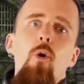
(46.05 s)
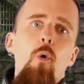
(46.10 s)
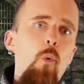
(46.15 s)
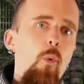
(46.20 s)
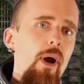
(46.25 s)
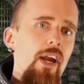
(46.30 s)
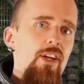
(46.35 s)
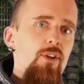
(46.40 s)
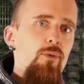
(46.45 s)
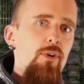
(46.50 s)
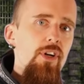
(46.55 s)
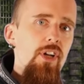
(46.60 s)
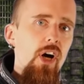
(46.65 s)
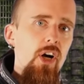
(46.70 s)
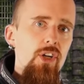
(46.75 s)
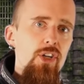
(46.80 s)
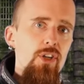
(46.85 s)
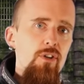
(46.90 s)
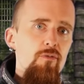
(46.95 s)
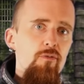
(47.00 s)
weight
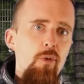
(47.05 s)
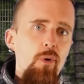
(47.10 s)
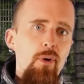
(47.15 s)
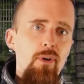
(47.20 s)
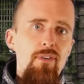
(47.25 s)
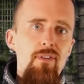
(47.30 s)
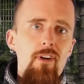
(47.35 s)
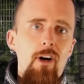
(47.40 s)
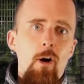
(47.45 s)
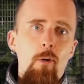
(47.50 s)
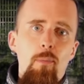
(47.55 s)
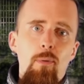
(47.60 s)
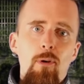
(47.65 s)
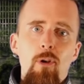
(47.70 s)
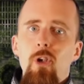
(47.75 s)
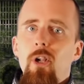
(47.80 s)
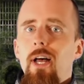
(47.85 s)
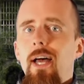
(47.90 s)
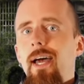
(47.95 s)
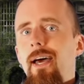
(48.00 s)
reduction, for
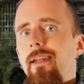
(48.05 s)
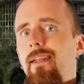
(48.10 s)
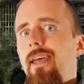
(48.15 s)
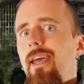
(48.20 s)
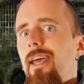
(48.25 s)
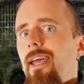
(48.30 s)
example, and